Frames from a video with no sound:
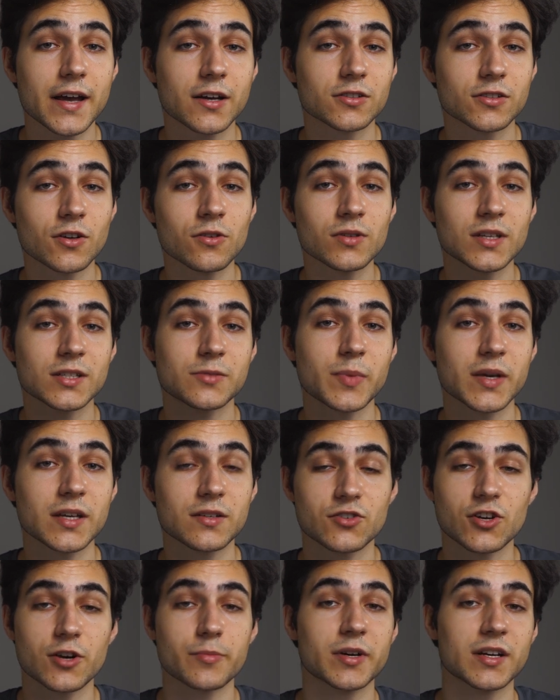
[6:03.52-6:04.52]
I could only
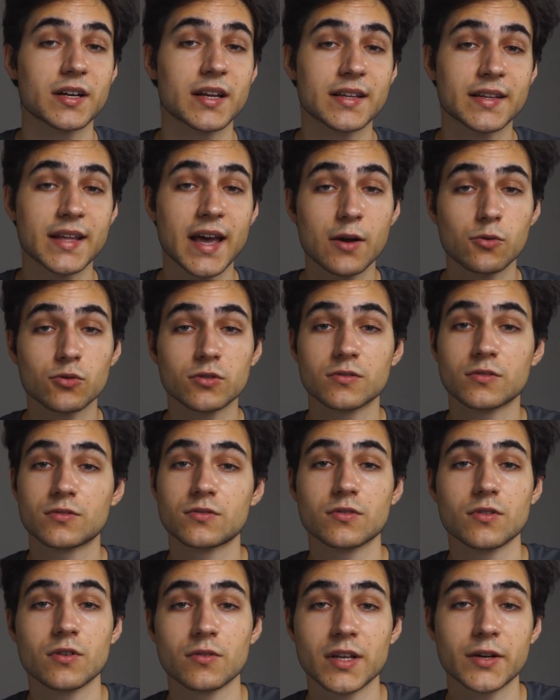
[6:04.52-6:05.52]
speak German, and I would
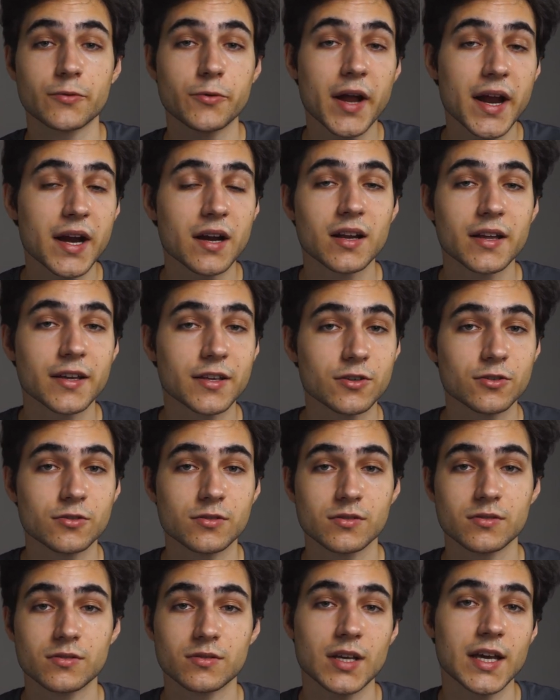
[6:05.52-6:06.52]
only rarely
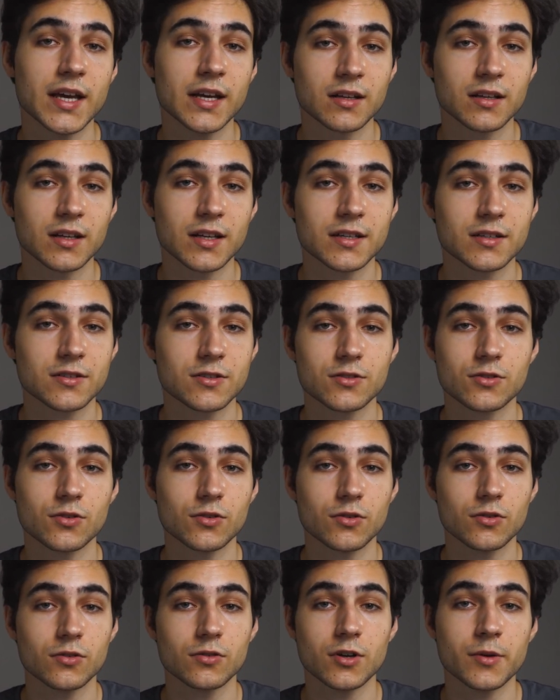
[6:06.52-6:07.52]
use English
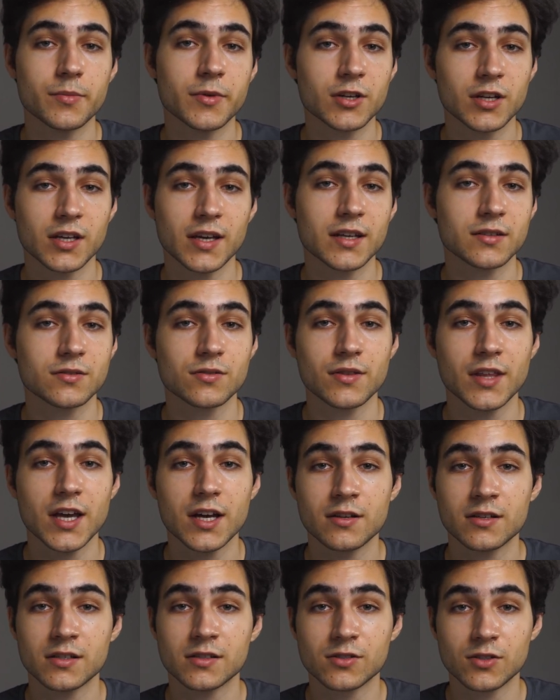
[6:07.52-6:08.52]
to communicate to the
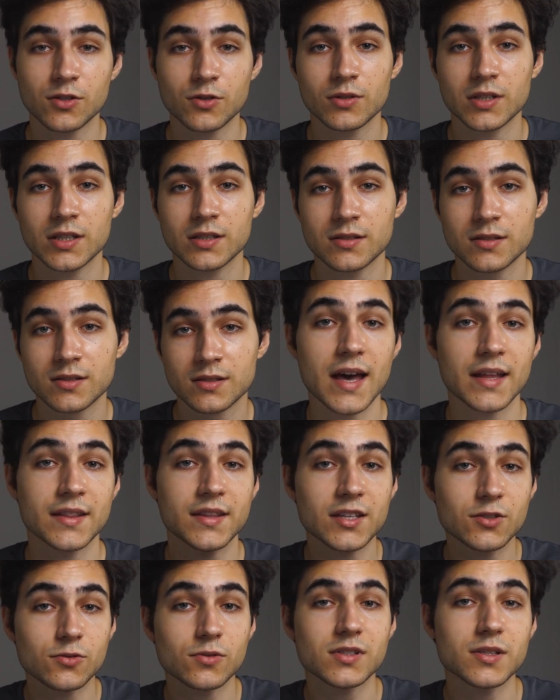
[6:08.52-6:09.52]
other students. And
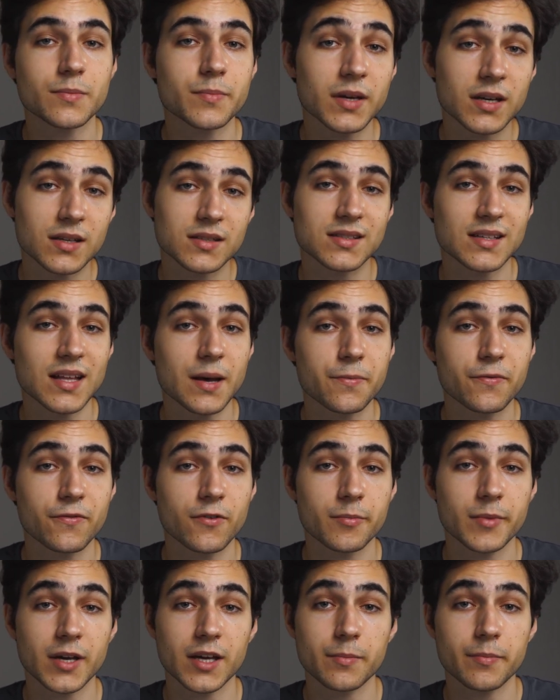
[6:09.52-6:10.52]
this was the biggest step
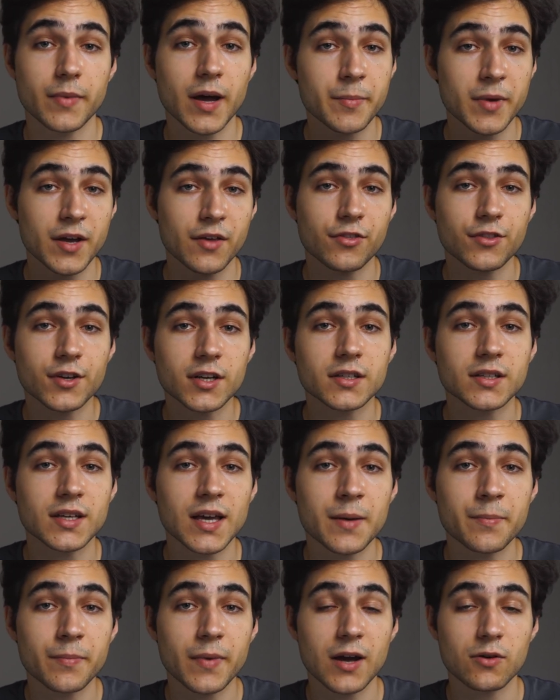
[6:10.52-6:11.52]
for me. By my 3rd
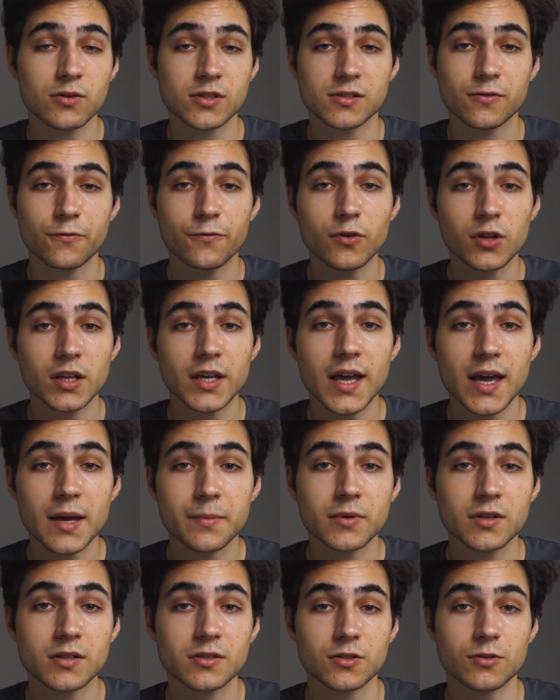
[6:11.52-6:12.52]
camp, I was fully
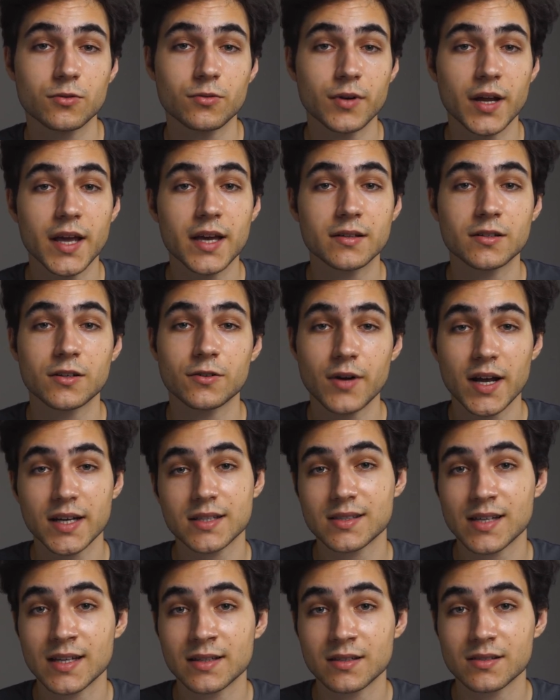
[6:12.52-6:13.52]
able to create
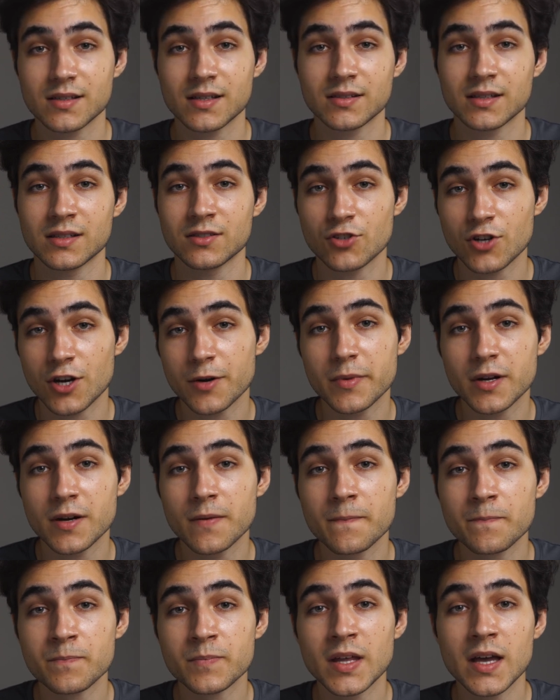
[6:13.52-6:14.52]
correct sentences in
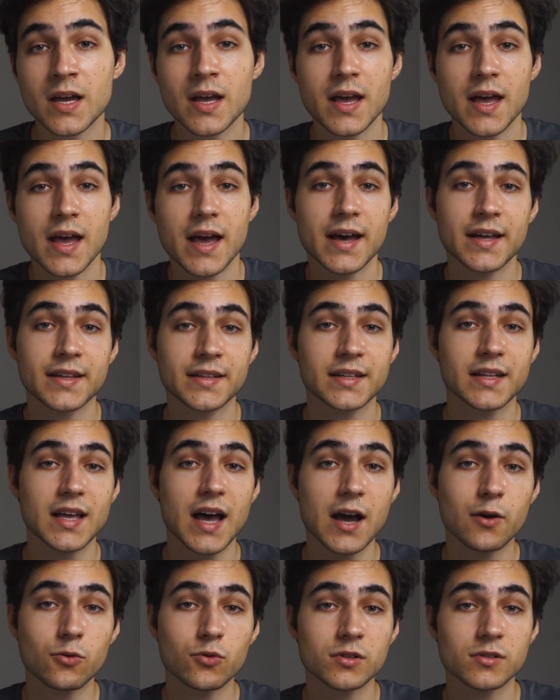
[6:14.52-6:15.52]
German, and
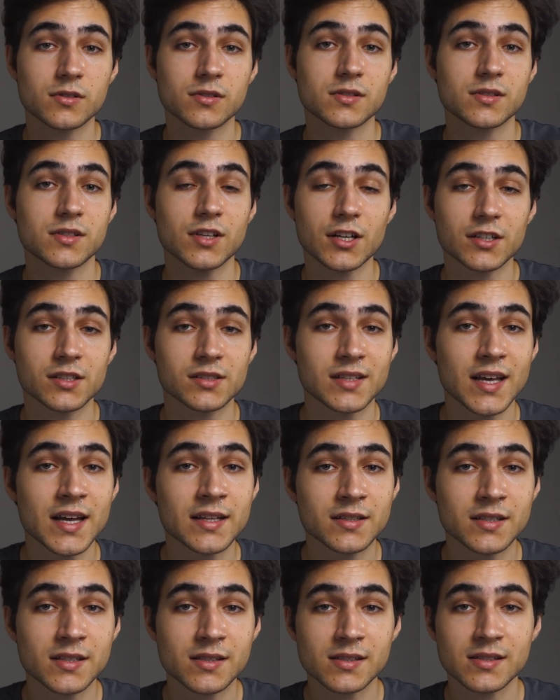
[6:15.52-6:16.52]
I would start a
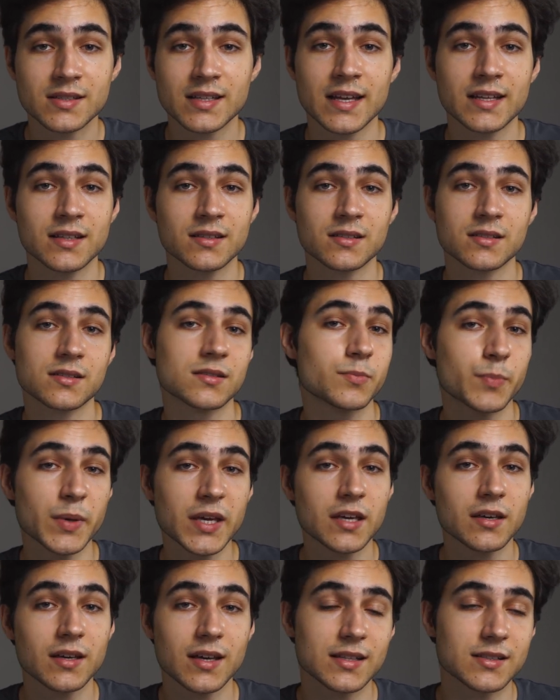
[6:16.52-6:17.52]
sentence and
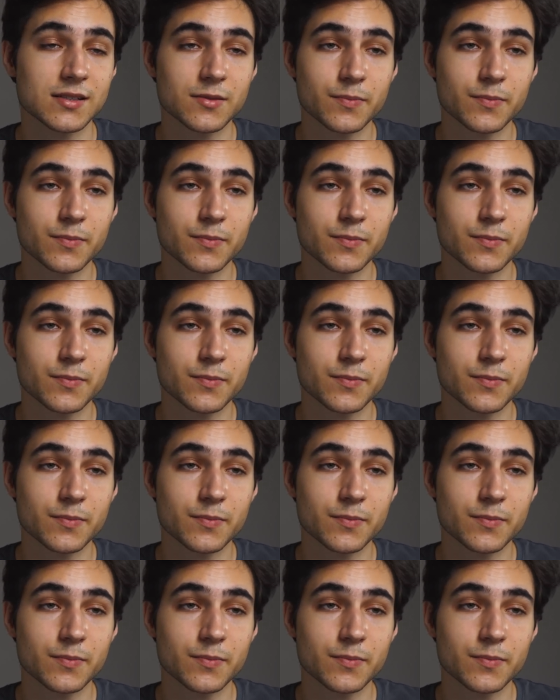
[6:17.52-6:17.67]
speak